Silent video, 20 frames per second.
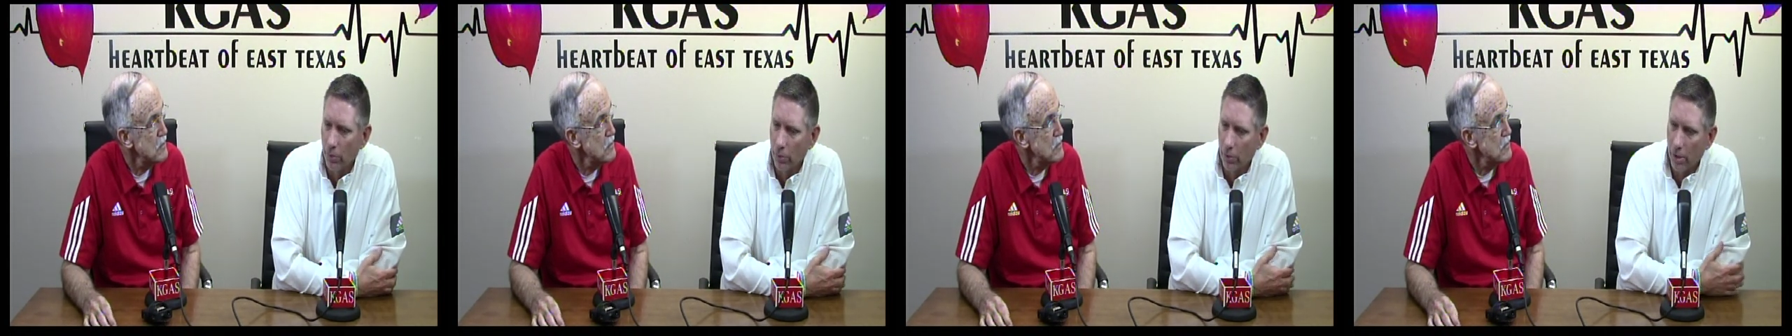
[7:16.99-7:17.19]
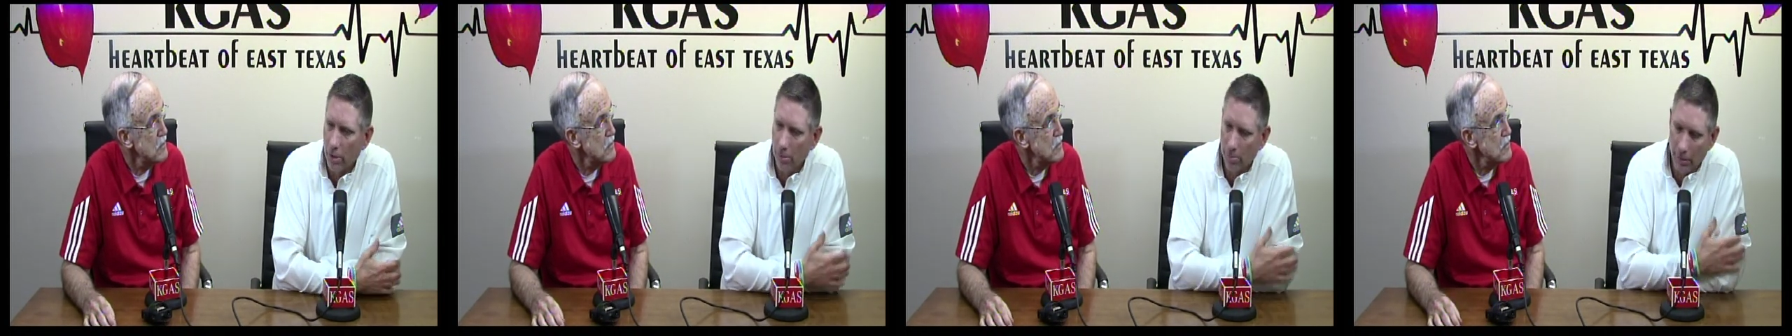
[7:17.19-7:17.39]
We
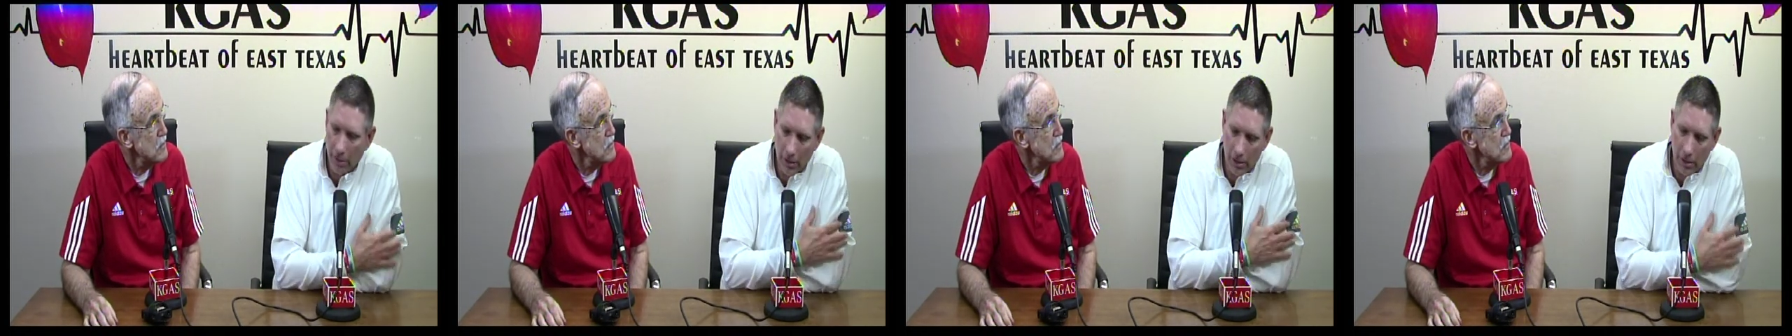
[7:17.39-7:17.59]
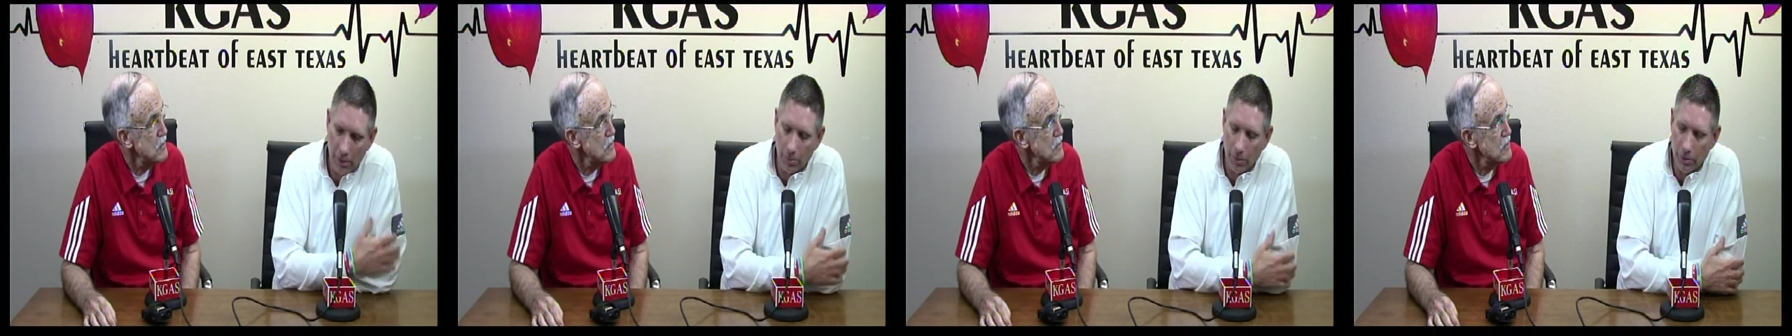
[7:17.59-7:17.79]
were up by
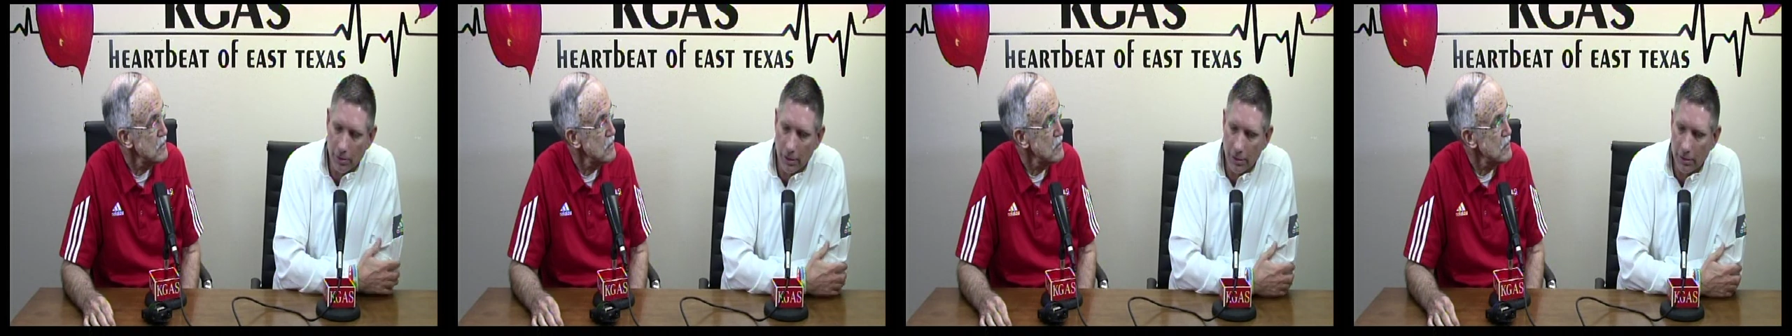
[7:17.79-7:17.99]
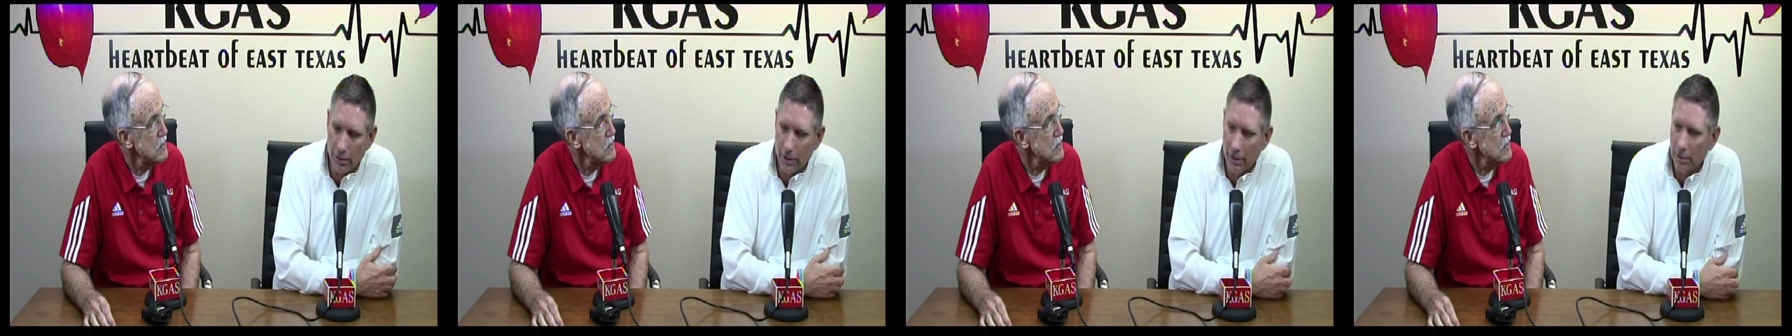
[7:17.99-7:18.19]
a couple of
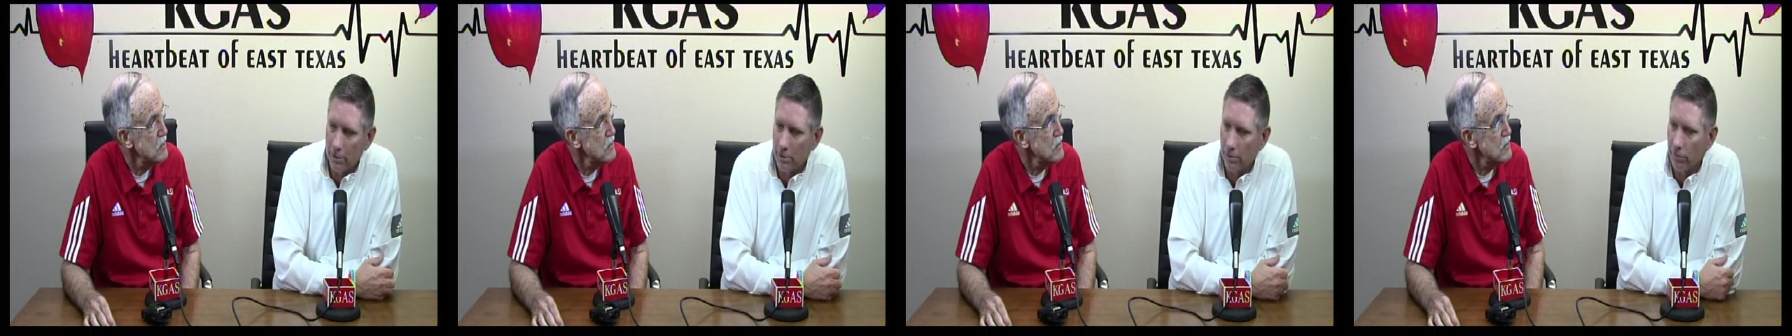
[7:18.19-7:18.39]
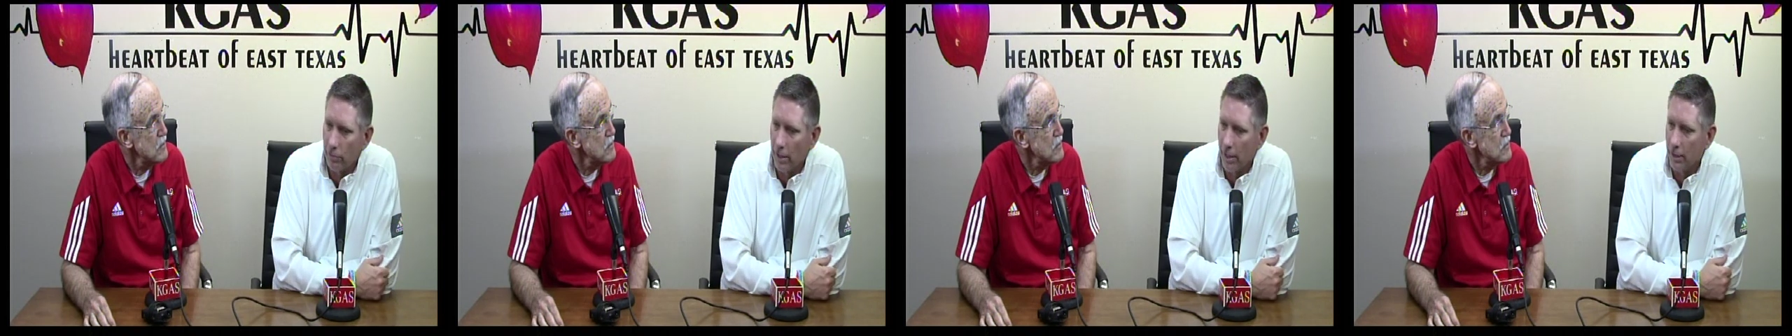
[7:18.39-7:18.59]

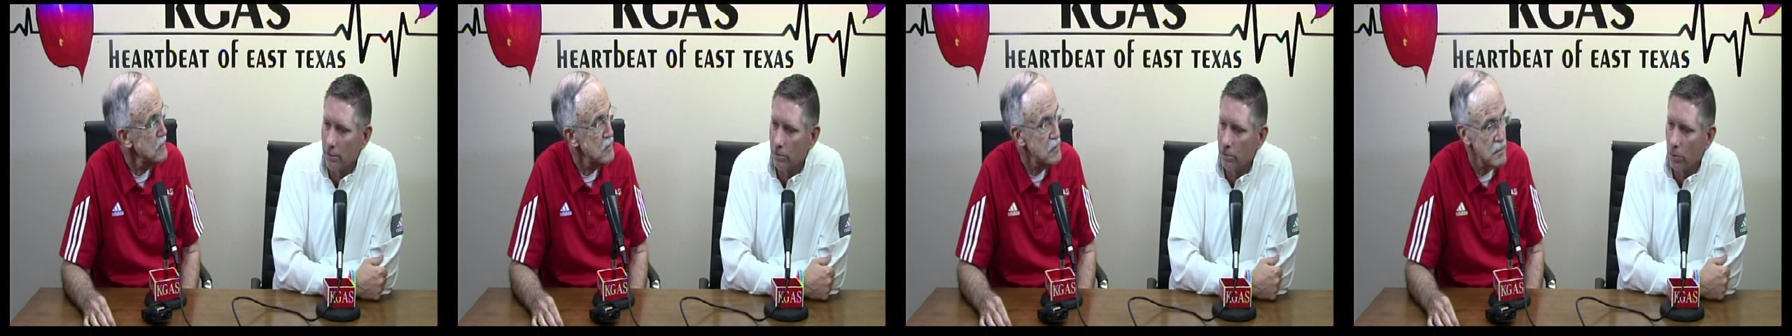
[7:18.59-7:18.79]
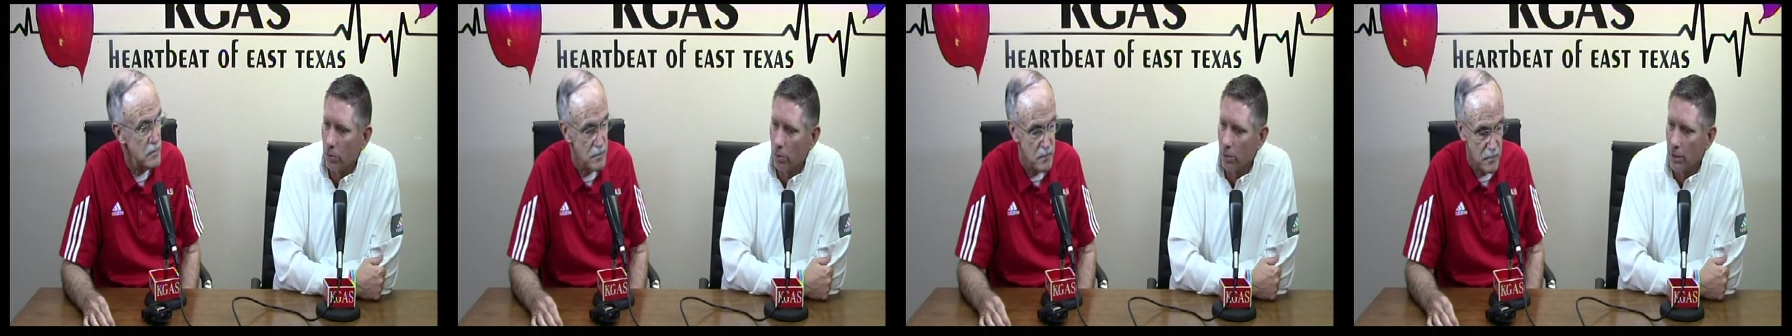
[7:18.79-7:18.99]
touchdowns, and Van
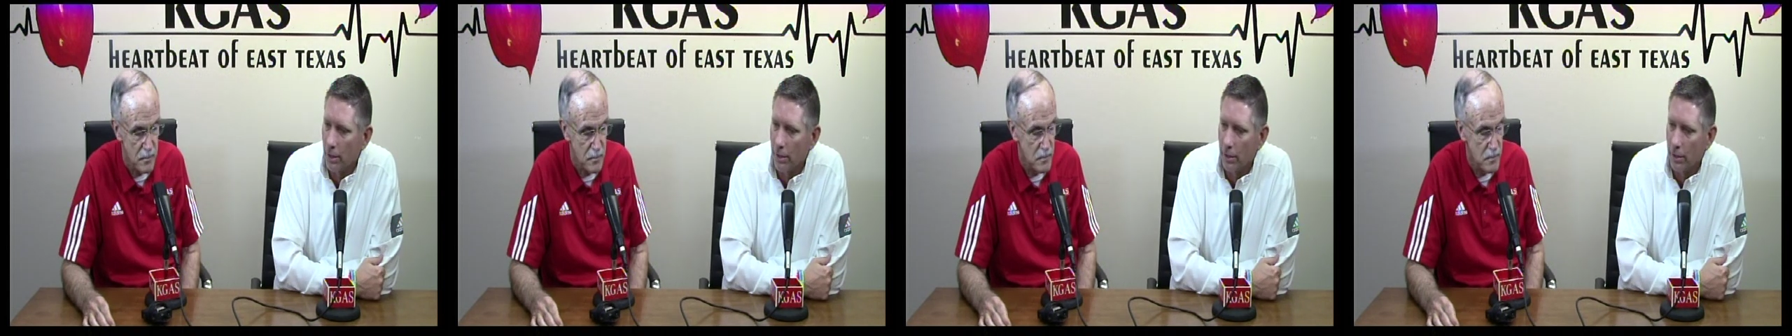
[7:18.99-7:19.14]
scored